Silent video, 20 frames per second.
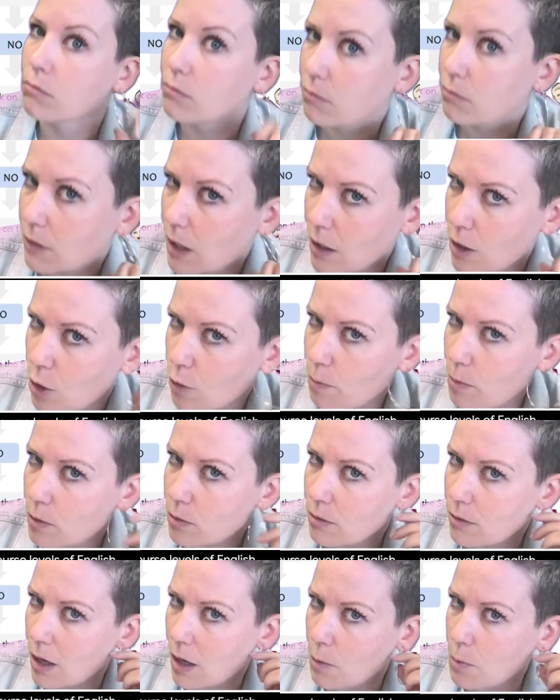That
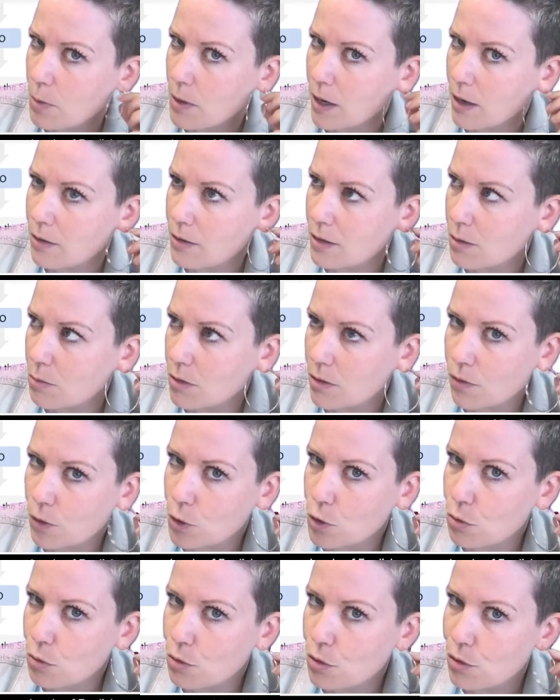open house that was
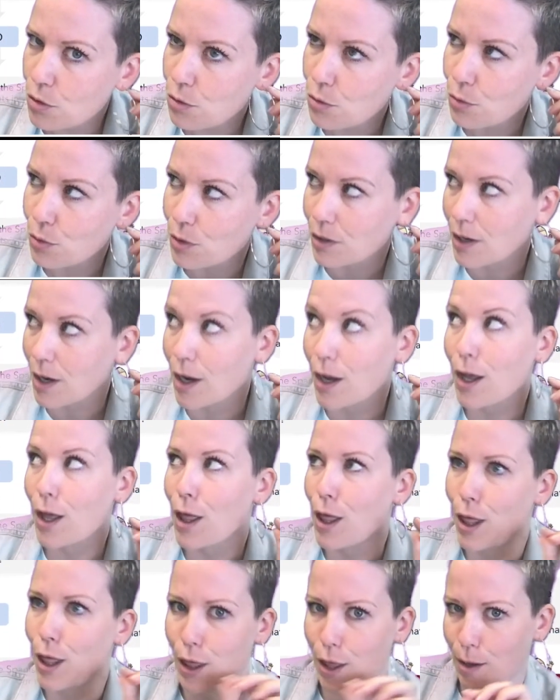virtual was like
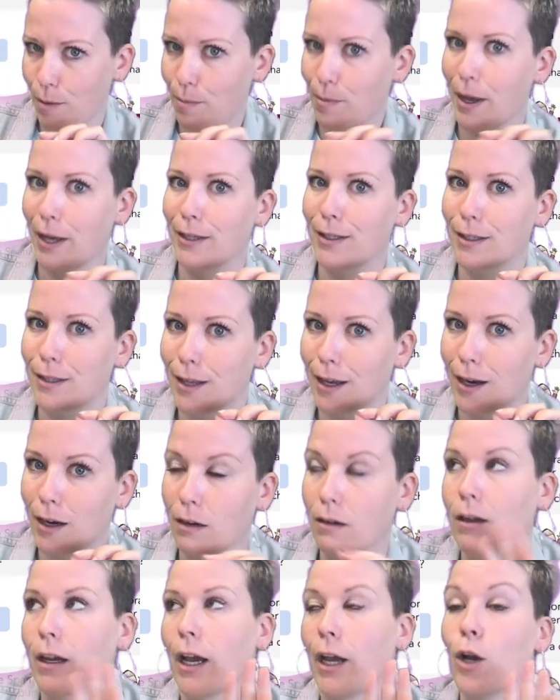the best
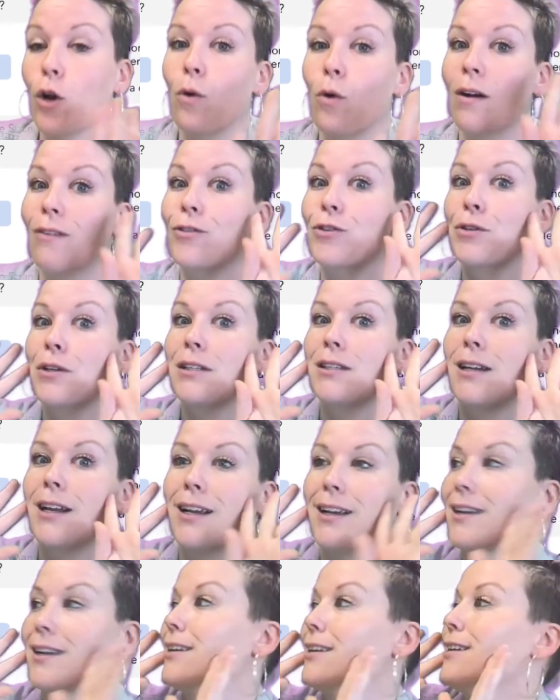thing, okay? Whoever's
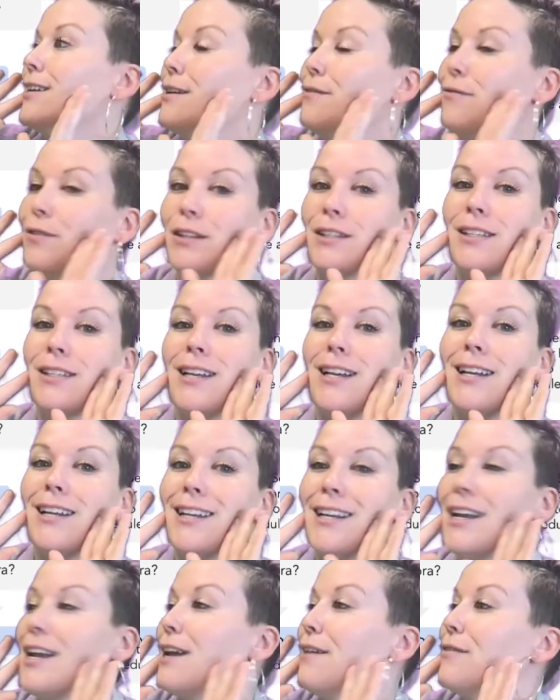listening, if it's
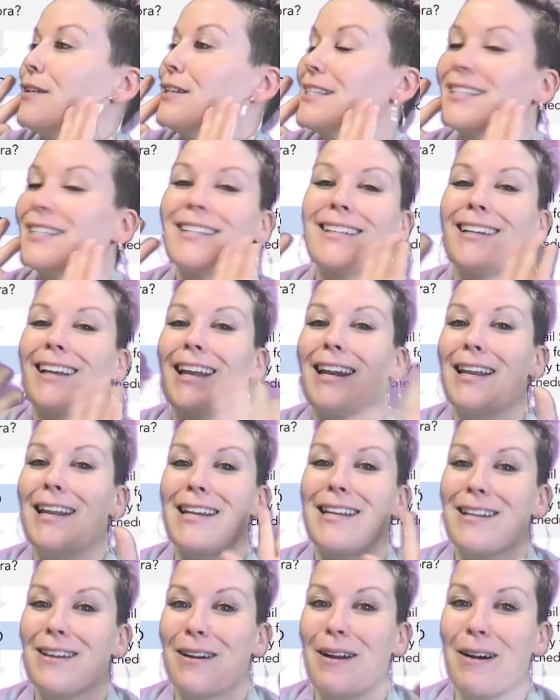
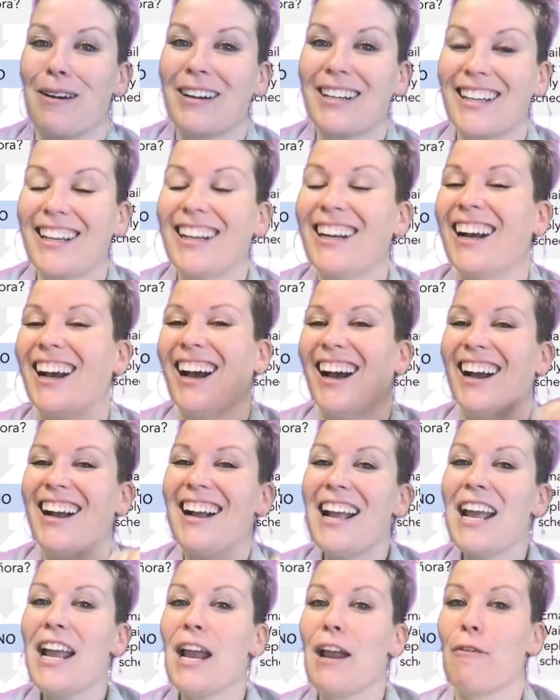any,
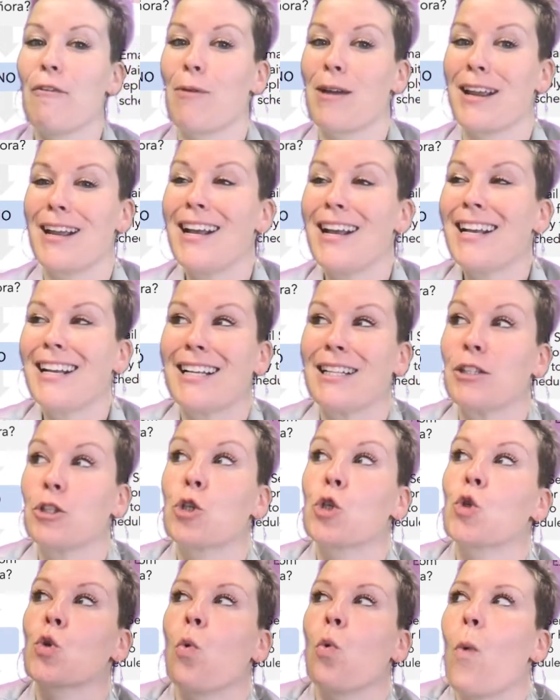if we can
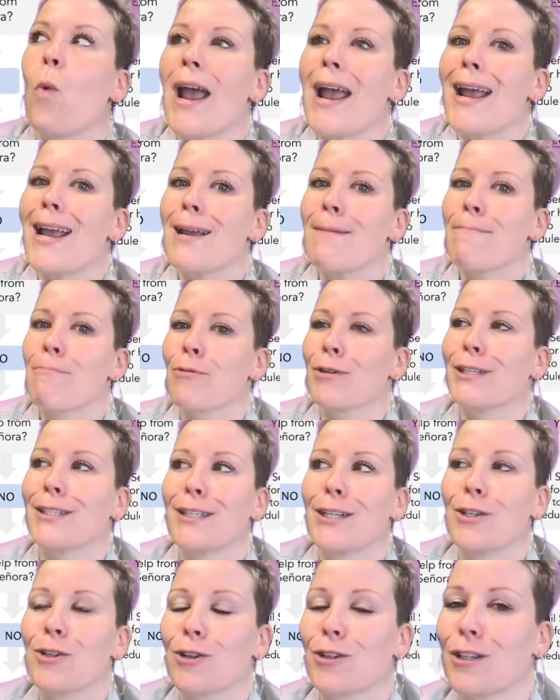sway
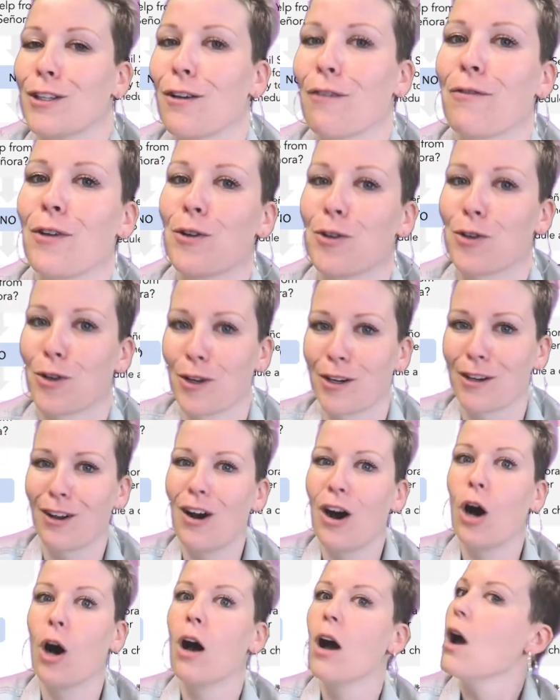procedures in the future at
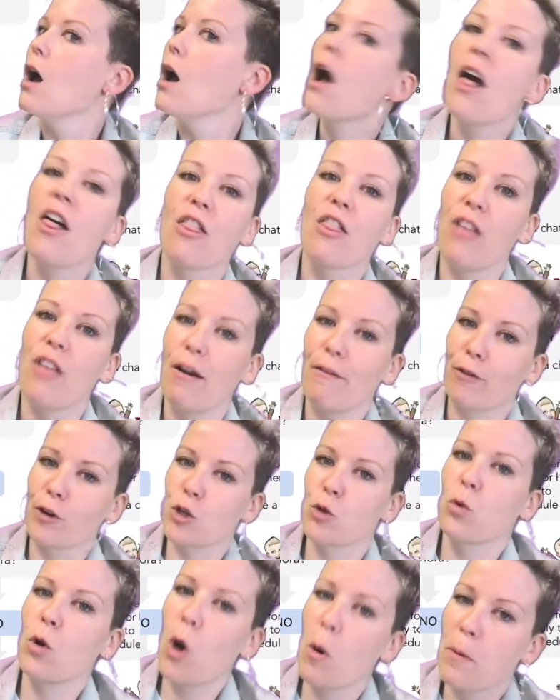all, that
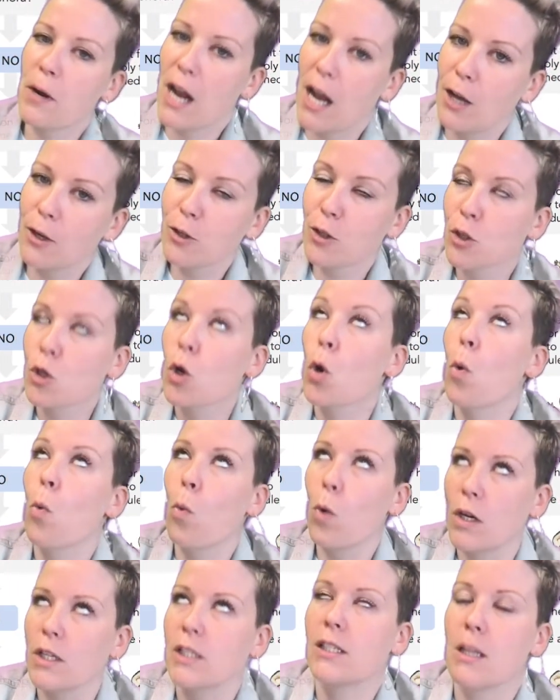virtual open house
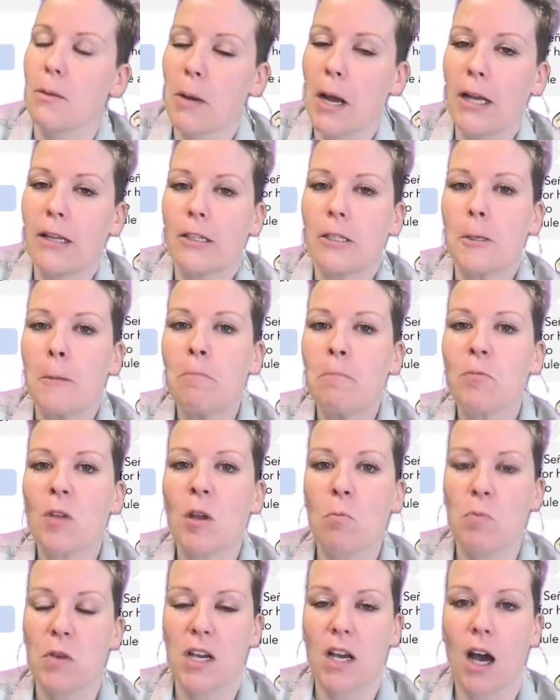was the best
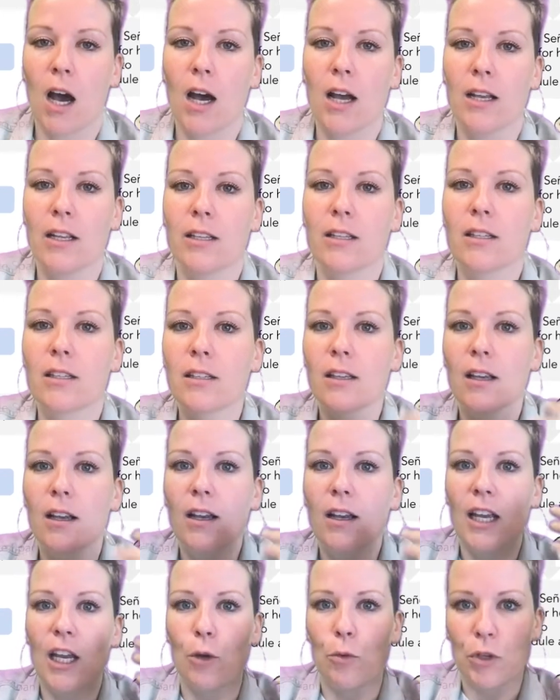because
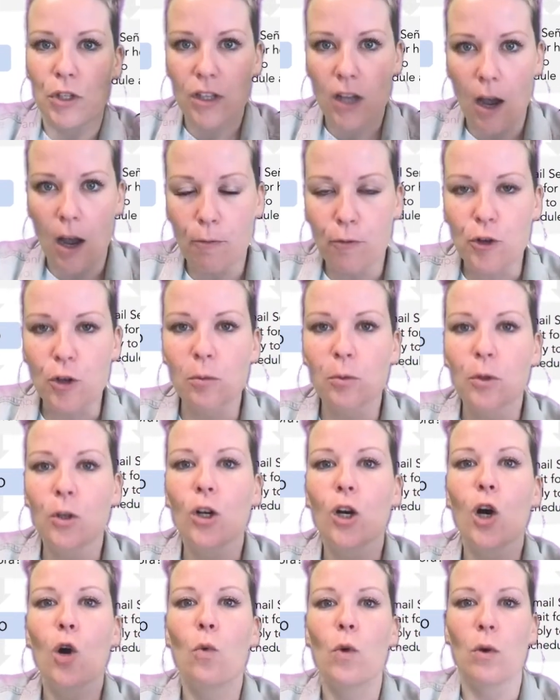it was
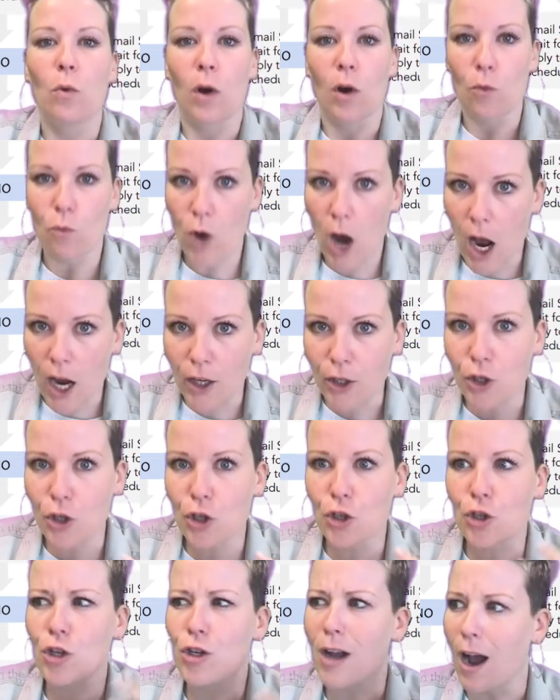comfortable. We weren't
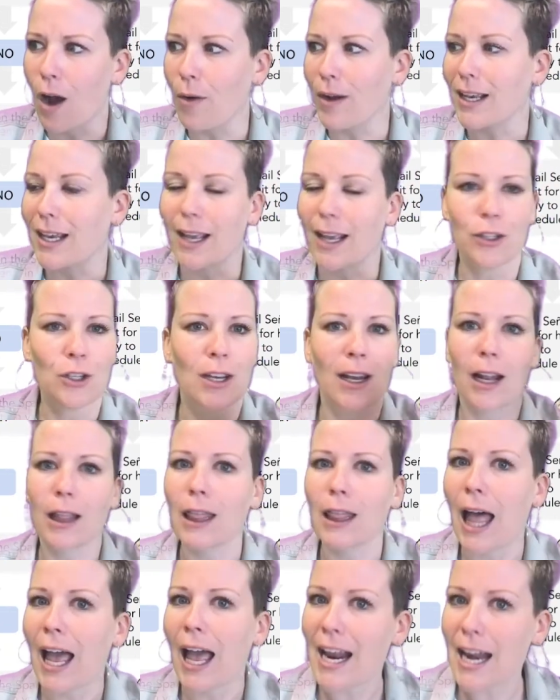rushed. You know how it gets. You got to
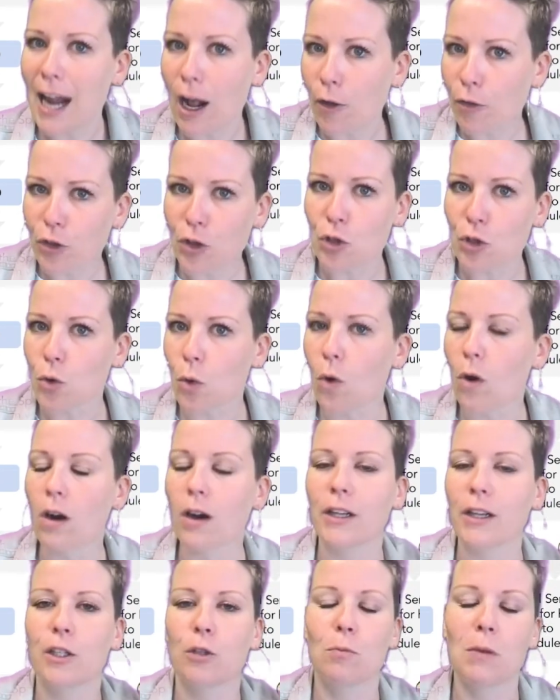line out the door.
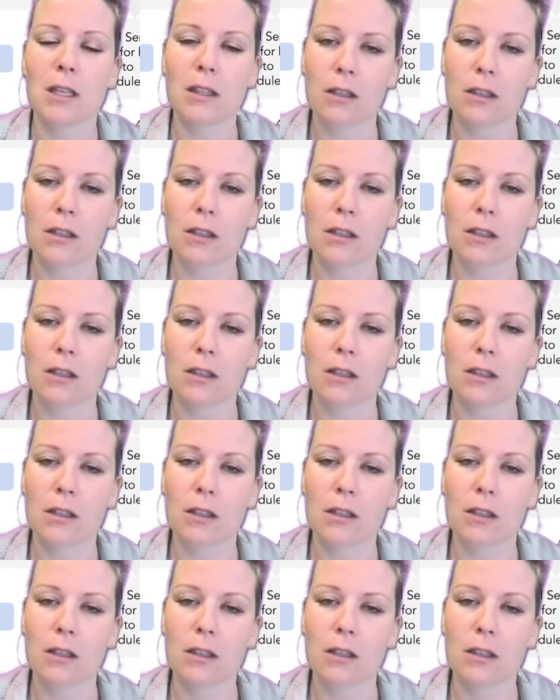It's meet the